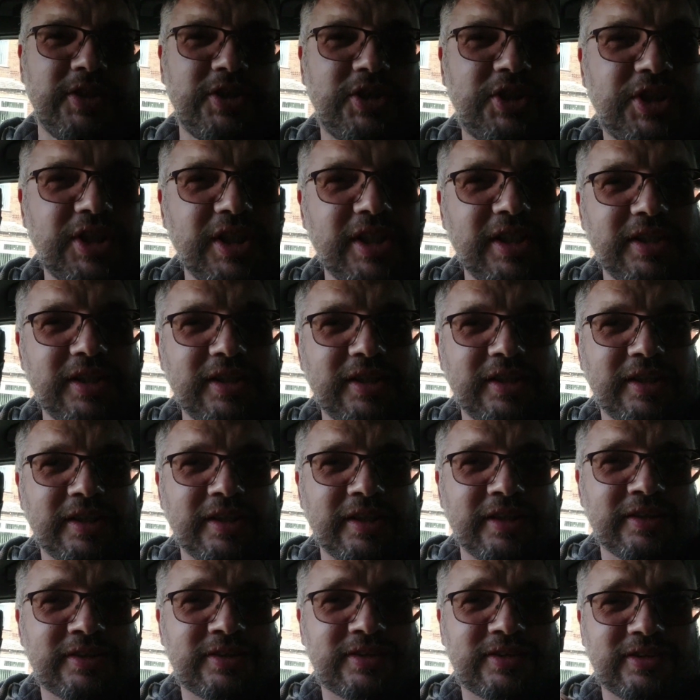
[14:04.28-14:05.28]

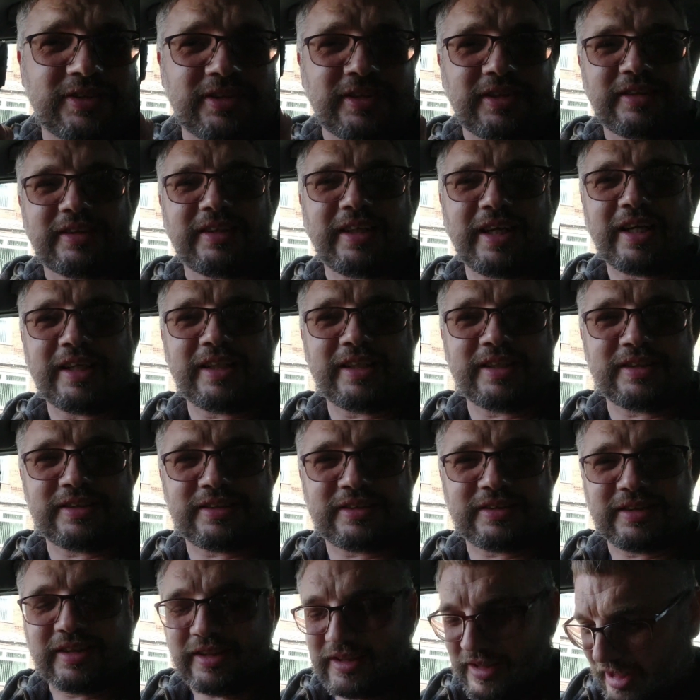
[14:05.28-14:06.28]
Genius! That
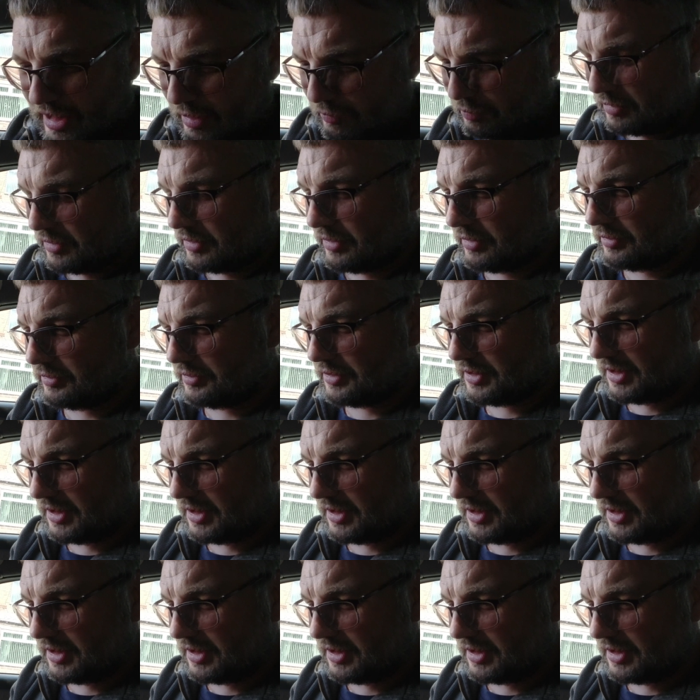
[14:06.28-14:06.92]
is absolute